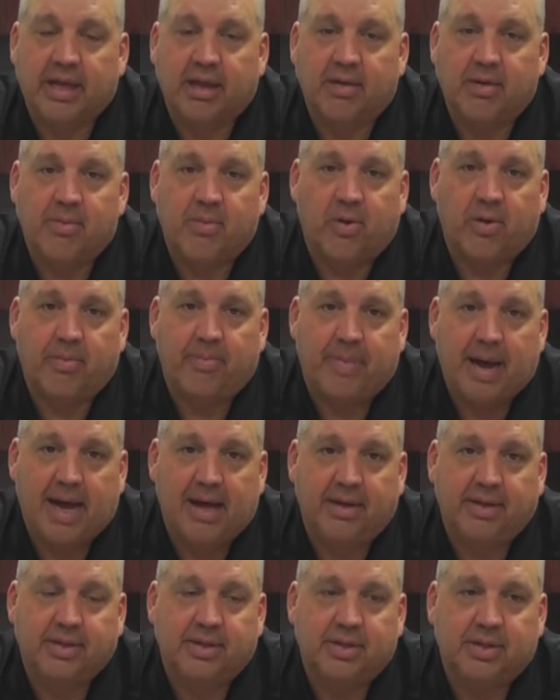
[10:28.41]
get a little more
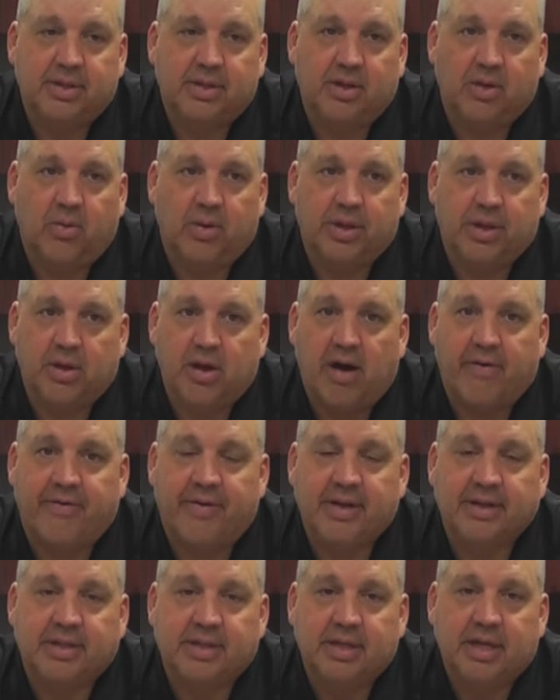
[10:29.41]
balance with the
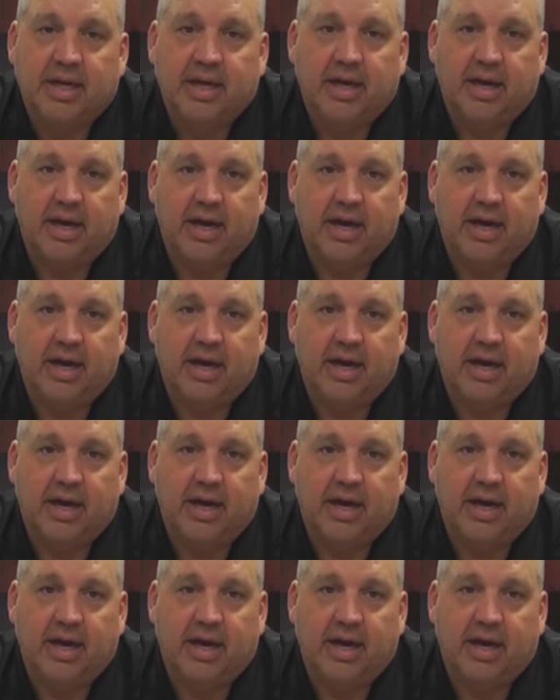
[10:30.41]
offense,